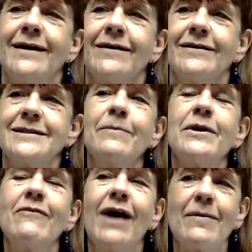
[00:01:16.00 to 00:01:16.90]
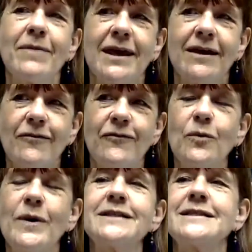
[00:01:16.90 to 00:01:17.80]
somebody rang me a
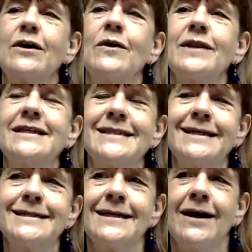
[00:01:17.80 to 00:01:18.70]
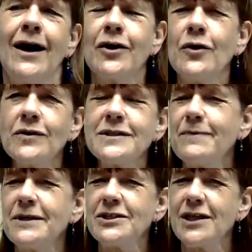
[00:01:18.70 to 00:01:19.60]
few weeks ago and they said, Are you the
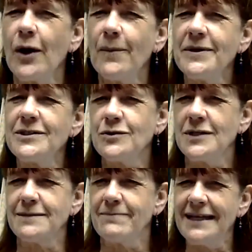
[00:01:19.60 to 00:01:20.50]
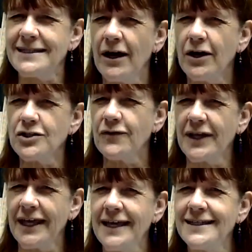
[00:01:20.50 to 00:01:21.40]
speech therapist who does massage
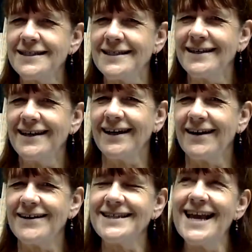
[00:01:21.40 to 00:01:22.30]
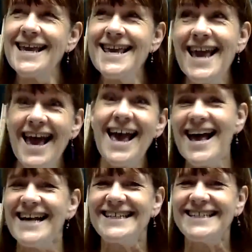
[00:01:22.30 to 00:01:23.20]
for kids? And I was like,
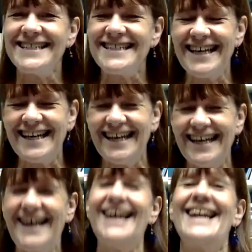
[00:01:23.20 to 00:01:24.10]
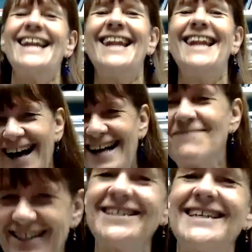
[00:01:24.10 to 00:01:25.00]
Yes, at last, somebody's
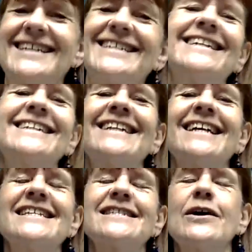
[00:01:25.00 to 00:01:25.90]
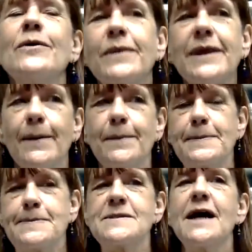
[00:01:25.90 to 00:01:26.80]
got it. So, yeah,
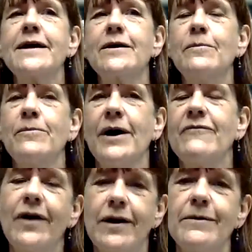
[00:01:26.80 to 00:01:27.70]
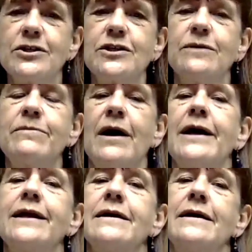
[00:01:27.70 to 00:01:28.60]
I combi- very much
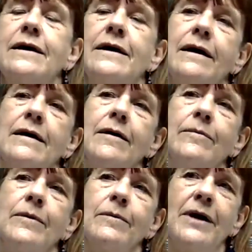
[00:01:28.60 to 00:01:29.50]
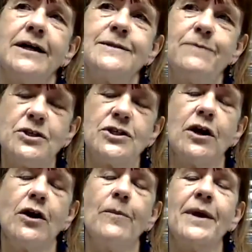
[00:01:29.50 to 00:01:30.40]
combine um, my speech
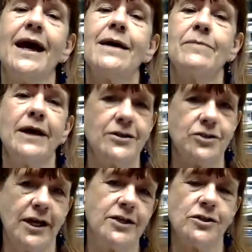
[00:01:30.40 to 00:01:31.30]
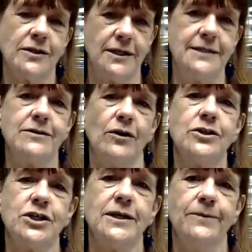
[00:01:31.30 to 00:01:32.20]
therapy and my educational
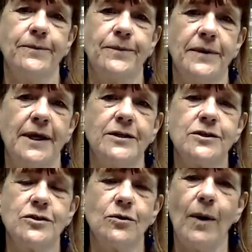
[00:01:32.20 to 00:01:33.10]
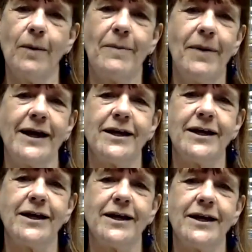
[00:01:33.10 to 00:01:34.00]
kinesiology into one package.
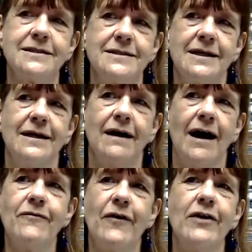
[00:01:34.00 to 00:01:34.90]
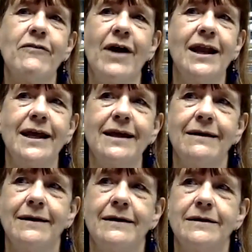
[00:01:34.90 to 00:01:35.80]
There's, I very
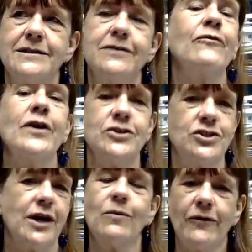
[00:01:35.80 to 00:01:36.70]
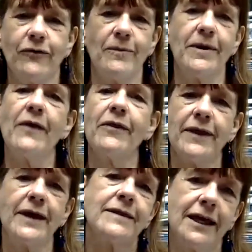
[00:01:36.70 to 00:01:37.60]
rarely differentiate one from the other.
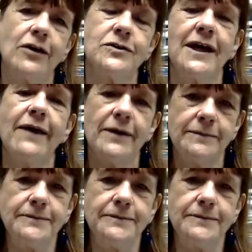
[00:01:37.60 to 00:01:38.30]
They they go together.